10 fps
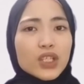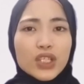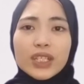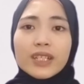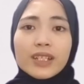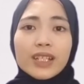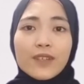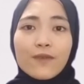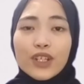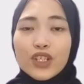
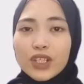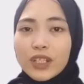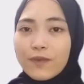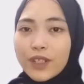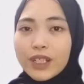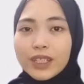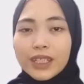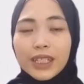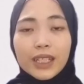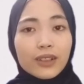Generally, financial
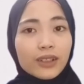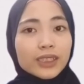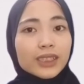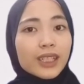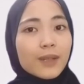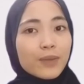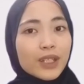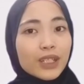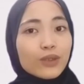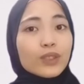difficulty can cause a
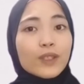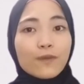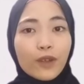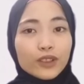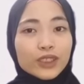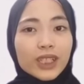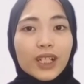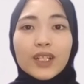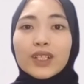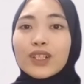company to default
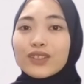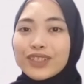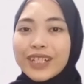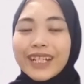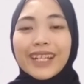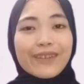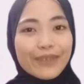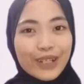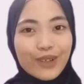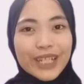on a contract
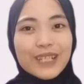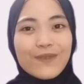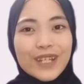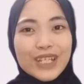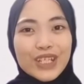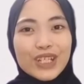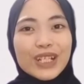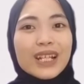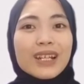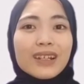and require financial